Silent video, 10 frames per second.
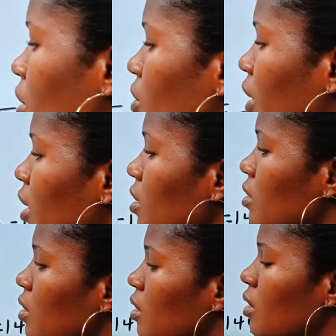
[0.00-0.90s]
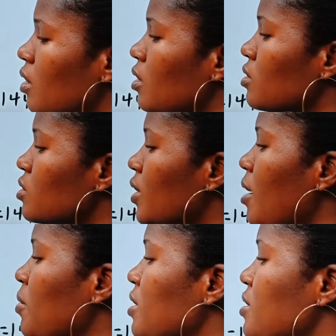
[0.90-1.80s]
Okay? So
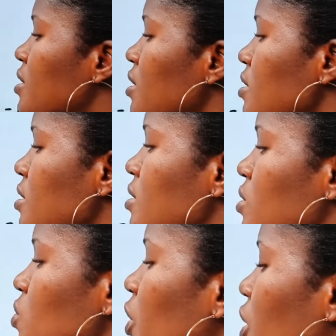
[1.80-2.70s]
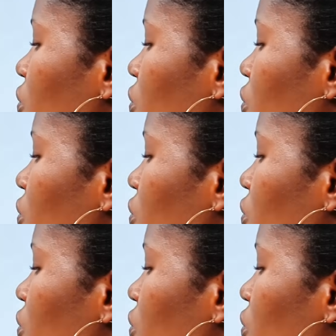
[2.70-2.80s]
that means this will